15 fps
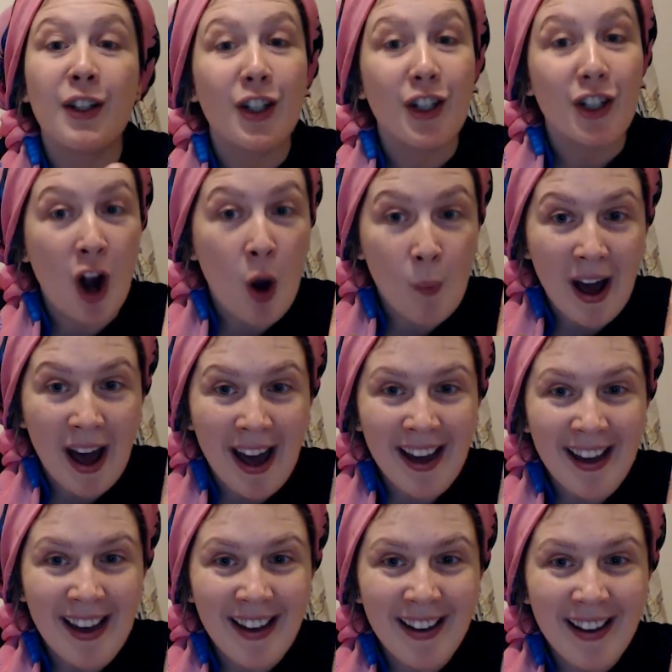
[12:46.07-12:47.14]
Yahweh.
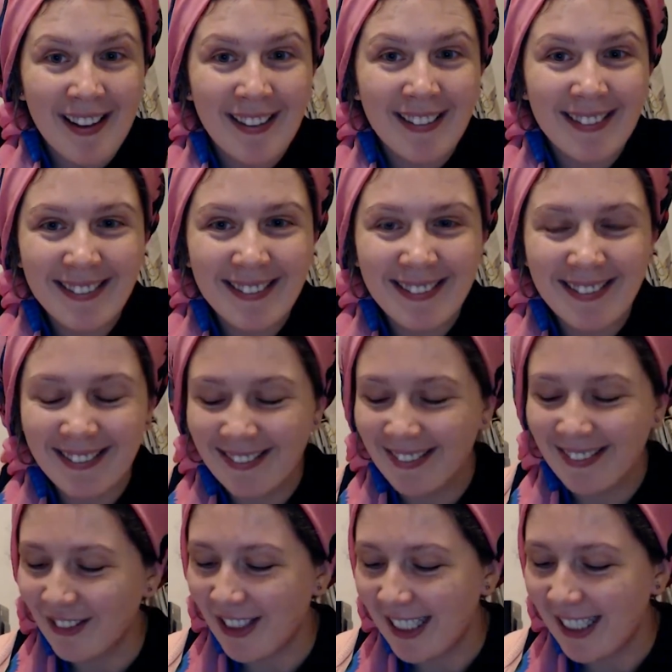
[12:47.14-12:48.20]

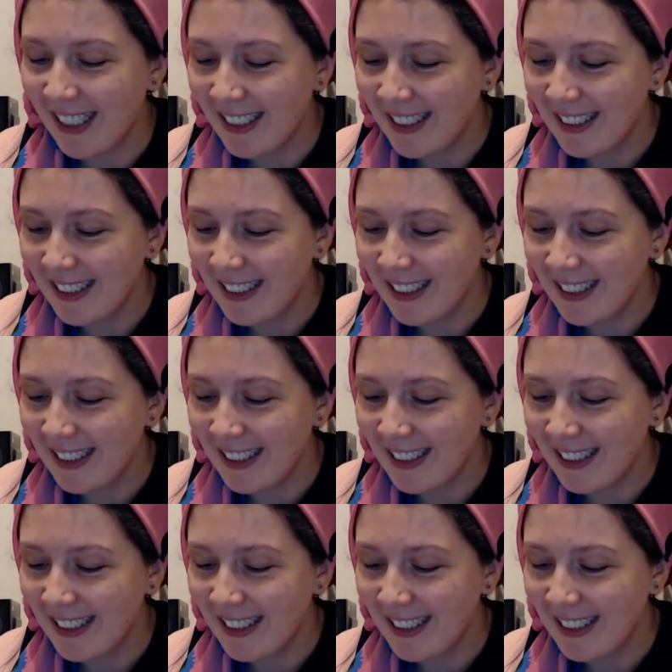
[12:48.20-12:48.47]
Right?